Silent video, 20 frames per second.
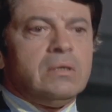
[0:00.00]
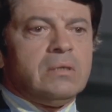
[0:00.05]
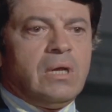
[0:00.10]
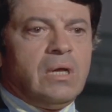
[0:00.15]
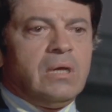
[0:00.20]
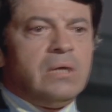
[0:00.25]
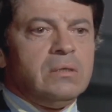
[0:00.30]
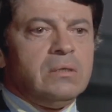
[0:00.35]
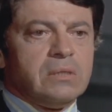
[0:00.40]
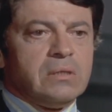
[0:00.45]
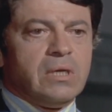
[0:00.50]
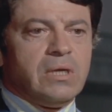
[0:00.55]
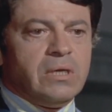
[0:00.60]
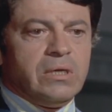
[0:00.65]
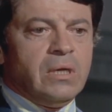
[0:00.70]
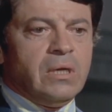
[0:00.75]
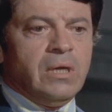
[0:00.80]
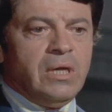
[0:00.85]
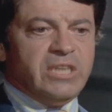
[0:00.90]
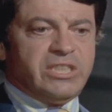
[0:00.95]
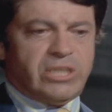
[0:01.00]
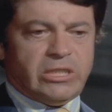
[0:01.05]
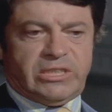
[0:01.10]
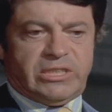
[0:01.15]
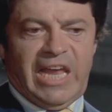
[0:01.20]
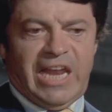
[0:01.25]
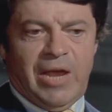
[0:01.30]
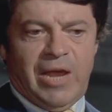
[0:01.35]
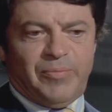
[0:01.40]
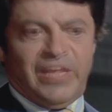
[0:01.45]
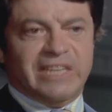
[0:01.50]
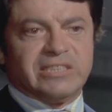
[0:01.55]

He could have touched them just now, he